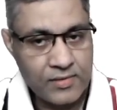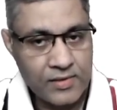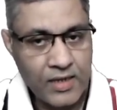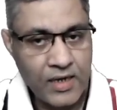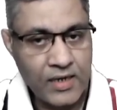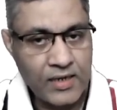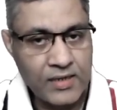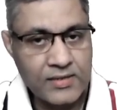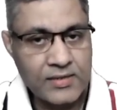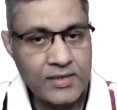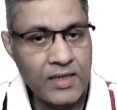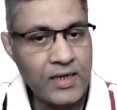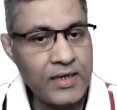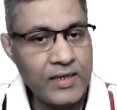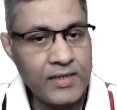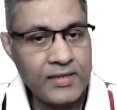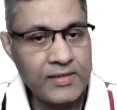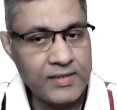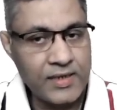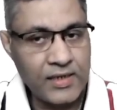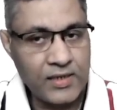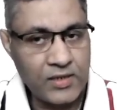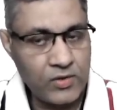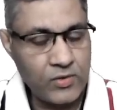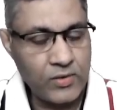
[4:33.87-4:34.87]
That is the
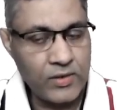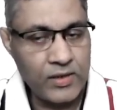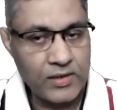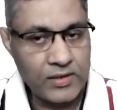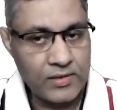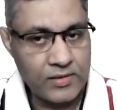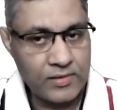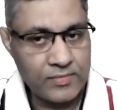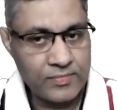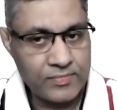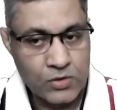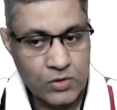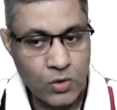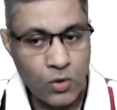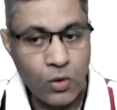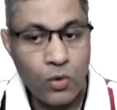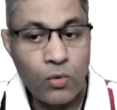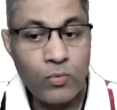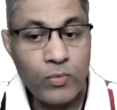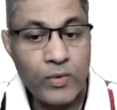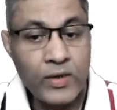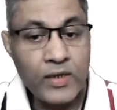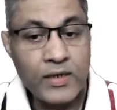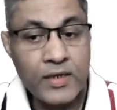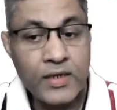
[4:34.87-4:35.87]
least accurate. So
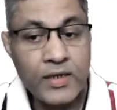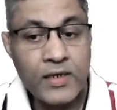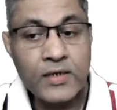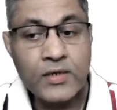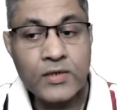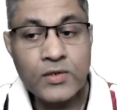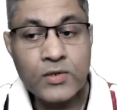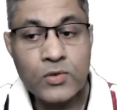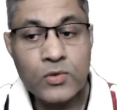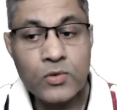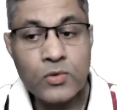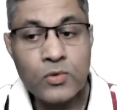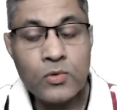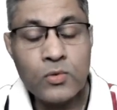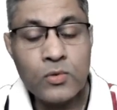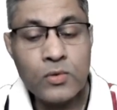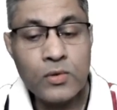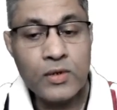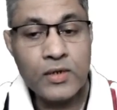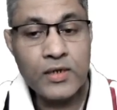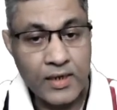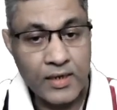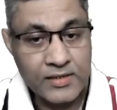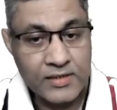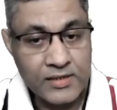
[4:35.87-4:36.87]
we need to
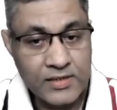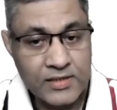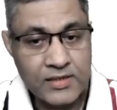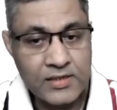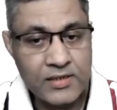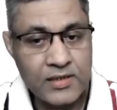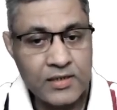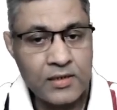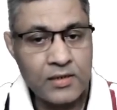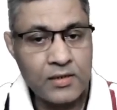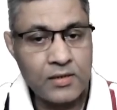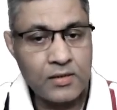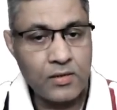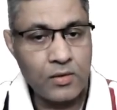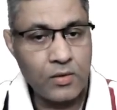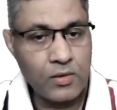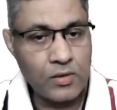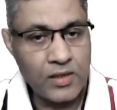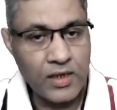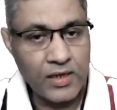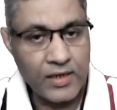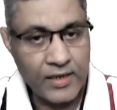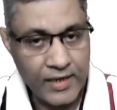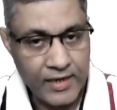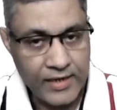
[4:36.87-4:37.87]
consider
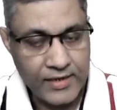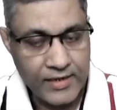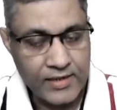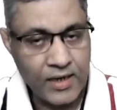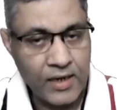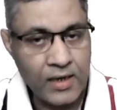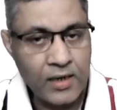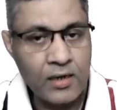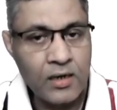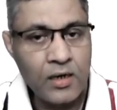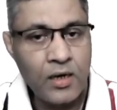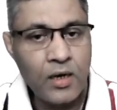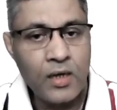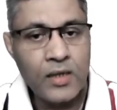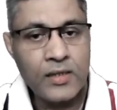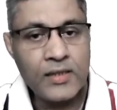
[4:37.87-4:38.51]
the data